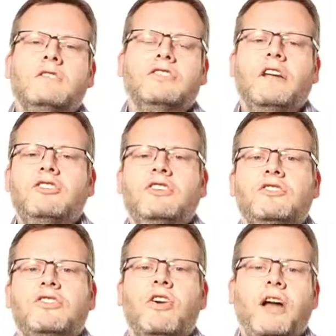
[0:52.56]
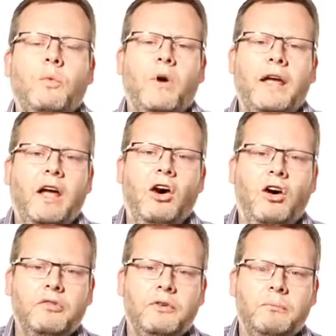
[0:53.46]
Sedation is a great way
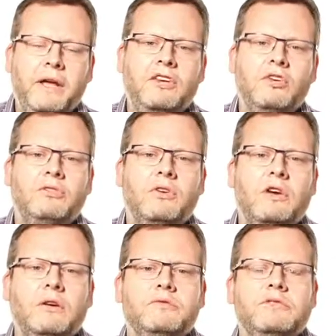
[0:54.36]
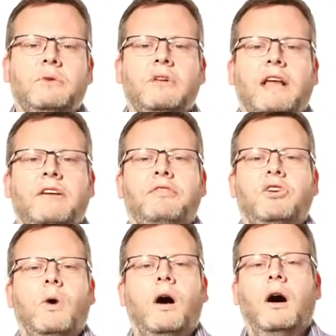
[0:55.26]
of making you feel comfortable if
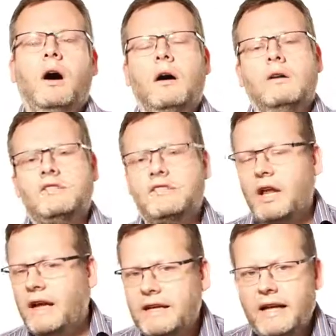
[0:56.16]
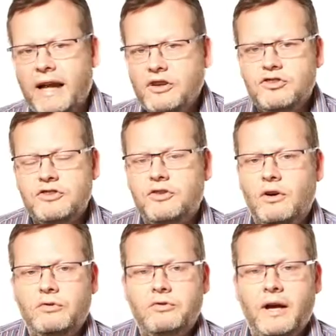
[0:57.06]
you are slightly anxious
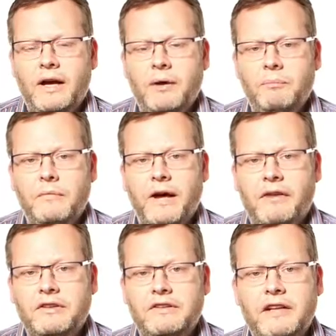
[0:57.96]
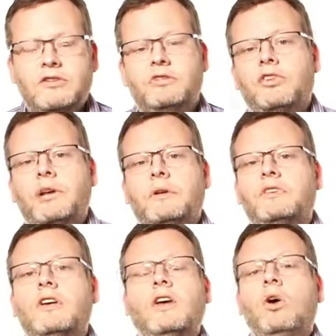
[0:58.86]
of having dental
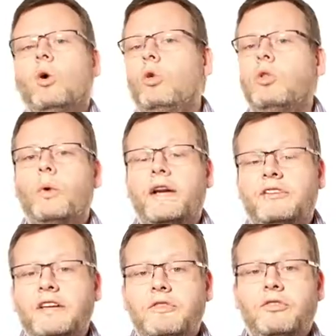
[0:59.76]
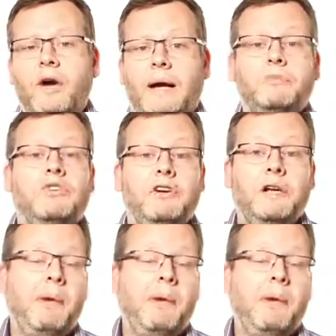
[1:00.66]
treatment, all the way to if you're absolutely